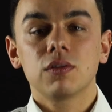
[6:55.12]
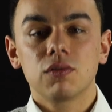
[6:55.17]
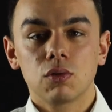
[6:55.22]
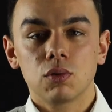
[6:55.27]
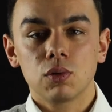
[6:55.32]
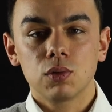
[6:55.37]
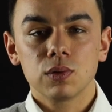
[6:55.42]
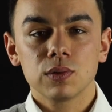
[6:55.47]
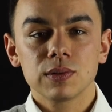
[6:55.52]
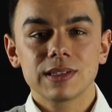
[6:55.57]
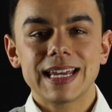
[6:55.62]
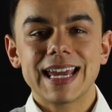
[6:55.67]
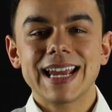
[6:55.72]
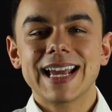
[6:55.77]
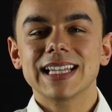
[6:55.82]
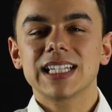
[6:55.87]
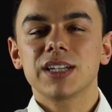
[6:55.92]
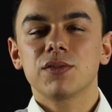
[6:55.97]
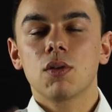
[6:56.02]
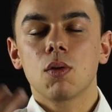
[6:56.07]
the rules, it
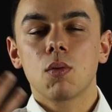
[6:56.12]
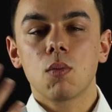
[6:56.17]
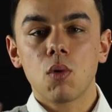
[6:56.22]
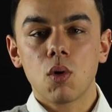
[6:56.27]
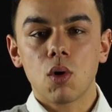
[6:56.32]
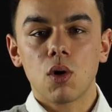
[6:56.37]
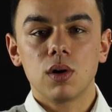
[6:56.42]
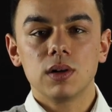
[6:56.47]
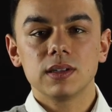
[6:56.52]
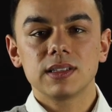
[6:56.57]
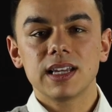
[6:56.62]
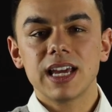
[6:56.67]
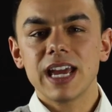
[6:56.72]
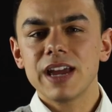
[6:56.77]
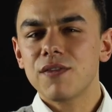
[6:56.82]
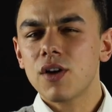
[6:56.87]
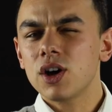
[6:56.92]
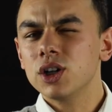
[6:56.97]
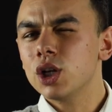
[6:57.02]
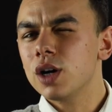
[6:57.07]
gets a reward.
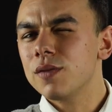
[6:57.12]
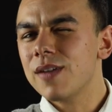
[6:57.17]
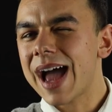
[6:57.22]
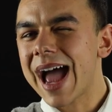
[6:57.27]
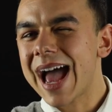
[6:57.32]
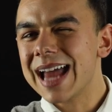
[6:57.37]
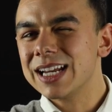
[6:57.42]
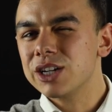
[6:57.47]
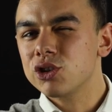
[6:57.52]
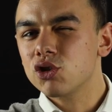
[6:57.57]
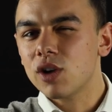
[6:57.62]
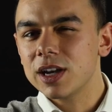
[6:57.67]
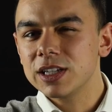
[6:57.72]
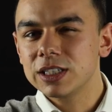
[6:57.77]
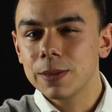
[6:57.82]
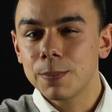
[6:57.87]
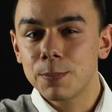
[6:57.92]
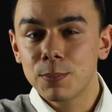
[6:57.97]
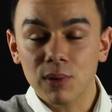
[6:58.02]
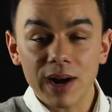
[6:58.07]
If, on the other hand, it tries
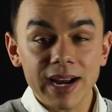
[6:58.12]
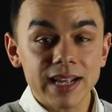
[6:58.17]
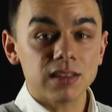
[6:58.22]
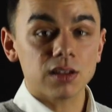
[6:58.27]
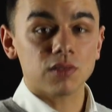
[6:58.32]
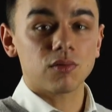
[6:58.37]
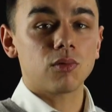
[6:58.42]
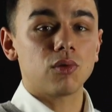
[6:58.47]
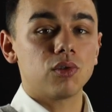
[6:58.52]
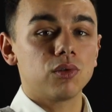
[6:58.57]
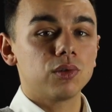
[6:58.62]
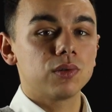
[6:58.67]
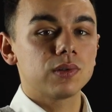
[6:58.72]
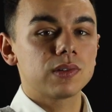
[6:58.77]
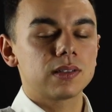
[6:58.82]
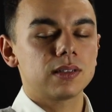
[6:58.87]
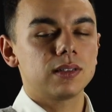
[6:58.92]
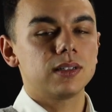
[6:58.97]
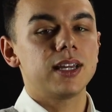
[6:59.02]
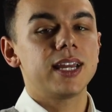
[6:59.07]
to break the
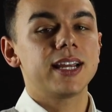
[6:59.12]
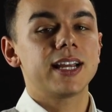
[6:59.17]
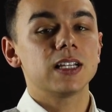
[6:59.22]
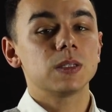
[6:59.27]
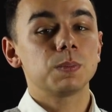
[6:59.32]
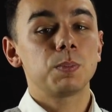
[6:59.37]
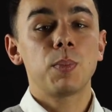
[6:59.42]
rules, it gets